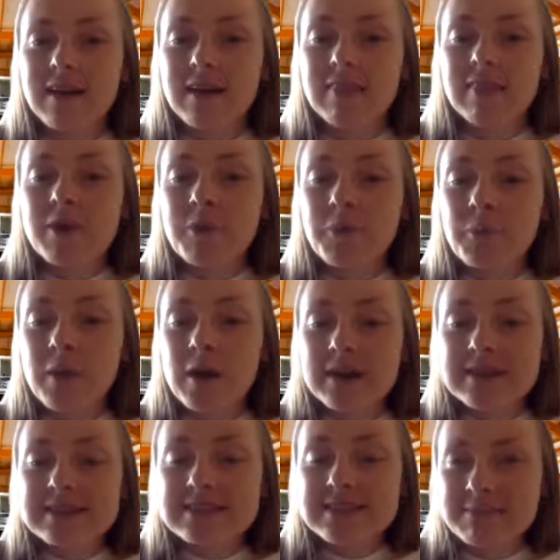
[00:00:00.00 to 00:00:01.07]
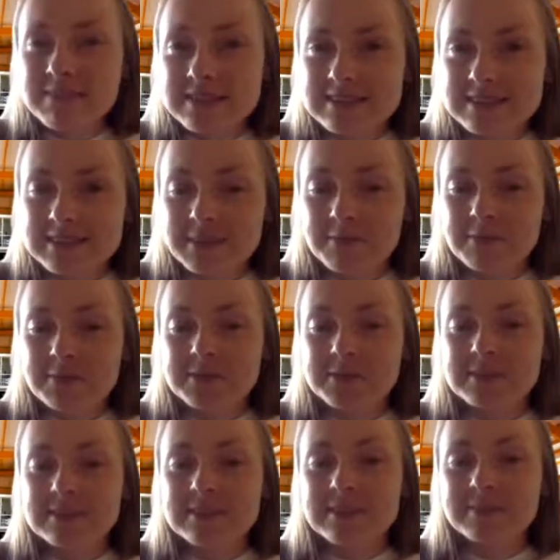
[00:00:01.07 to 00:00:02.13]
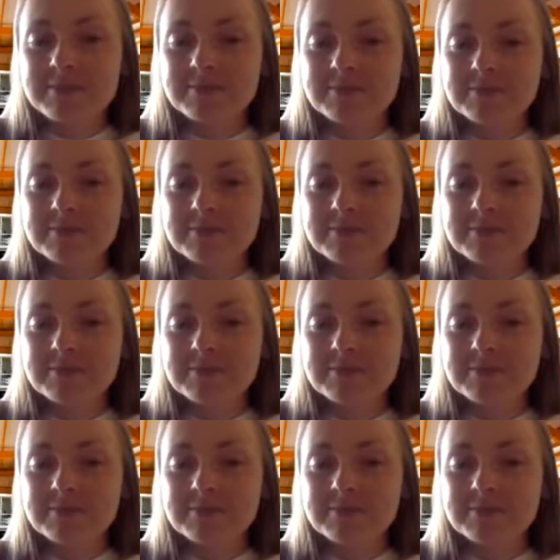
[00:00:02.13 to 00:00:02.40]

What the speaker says: Now, what is a business opportunity?